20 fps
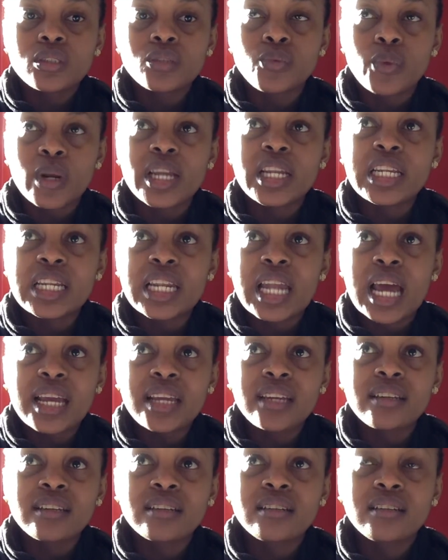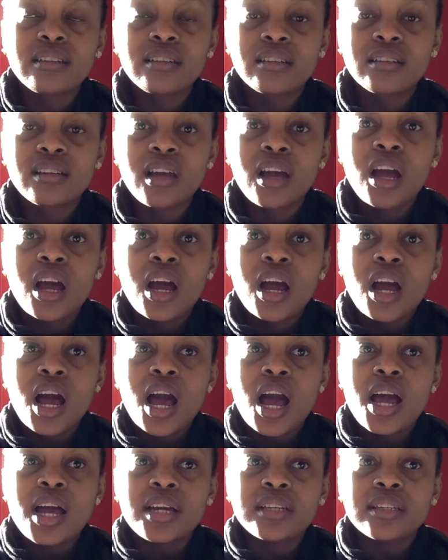really like
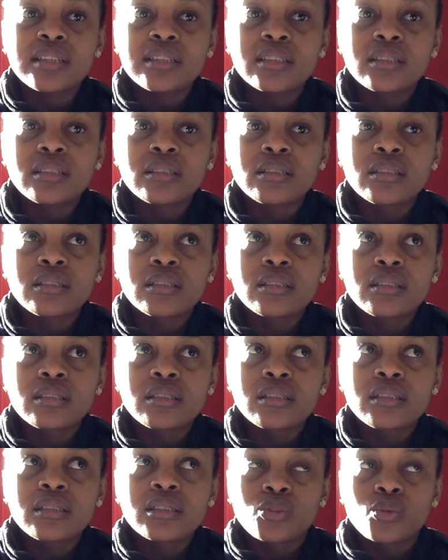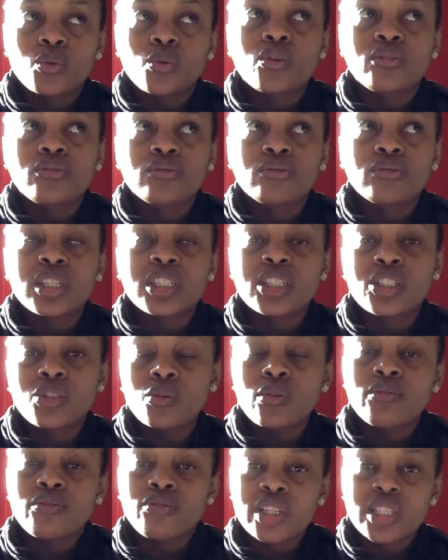and it sort
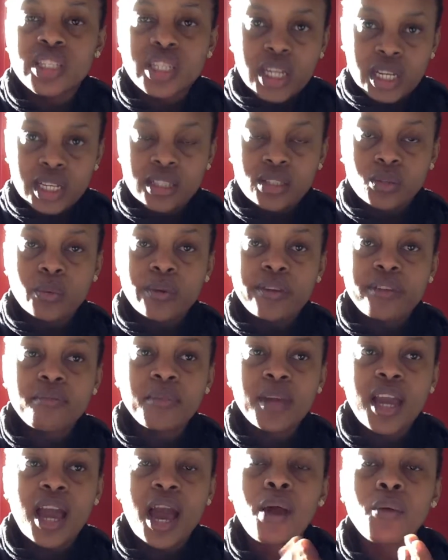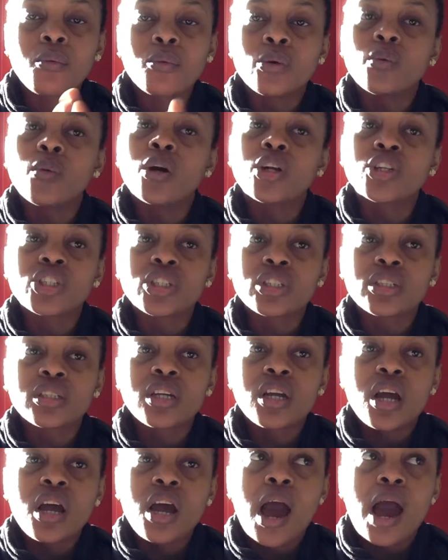of resonates with me, I will watch it.
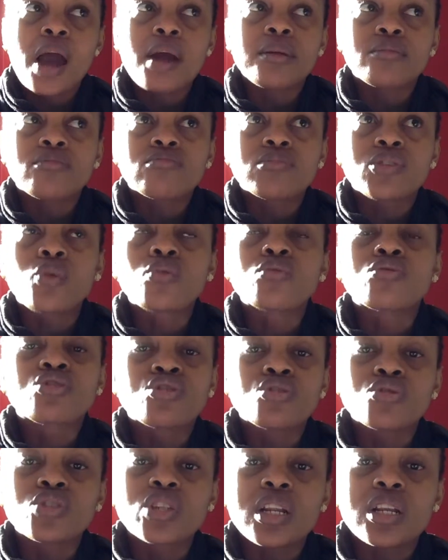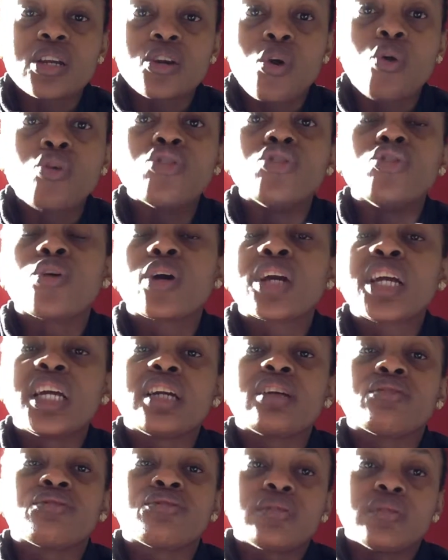I don't usually go
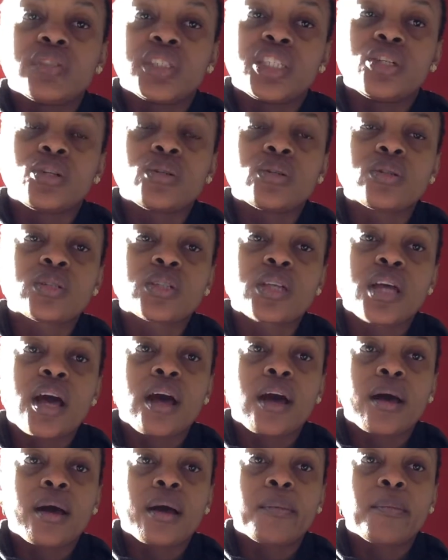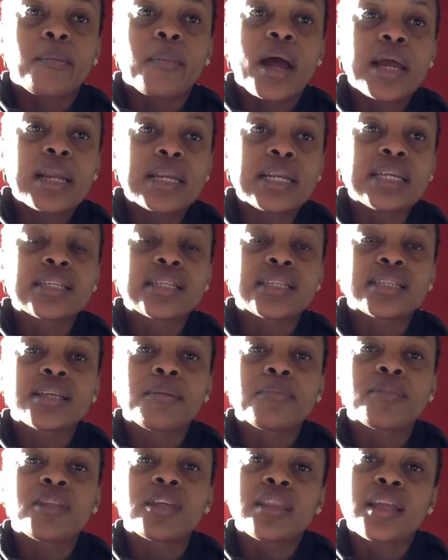looking for videos unless it's
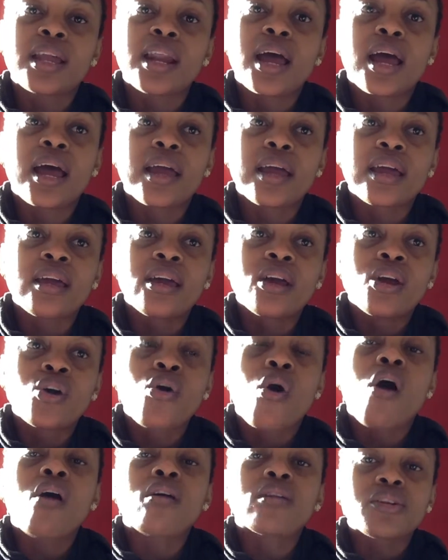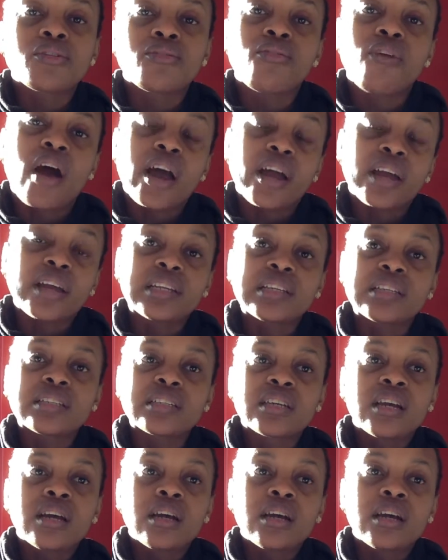something that I can't find